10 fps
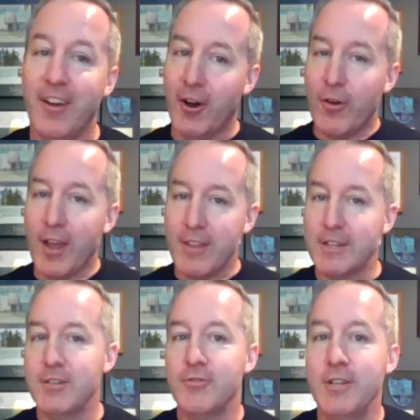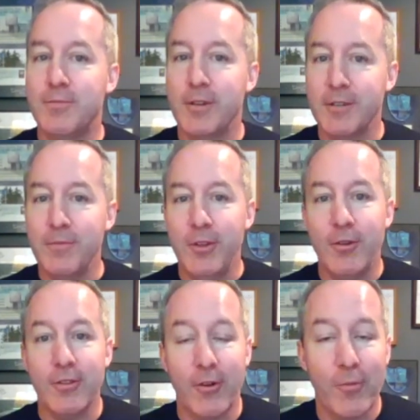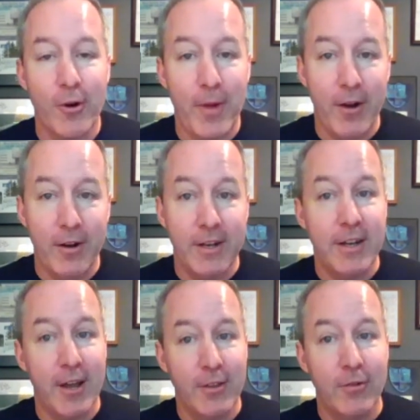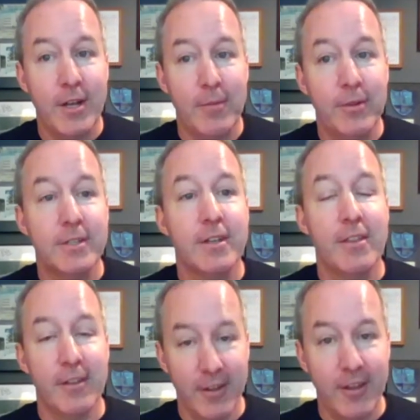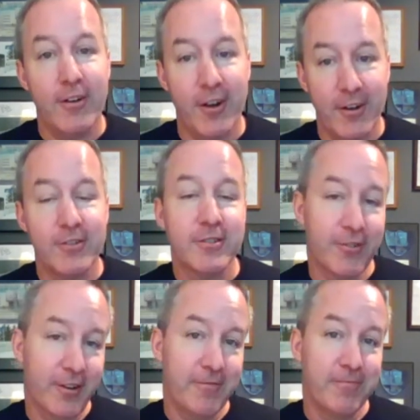Okay, that's the TRIZ Prism. You can learn more about it and download templates at the link on your screen.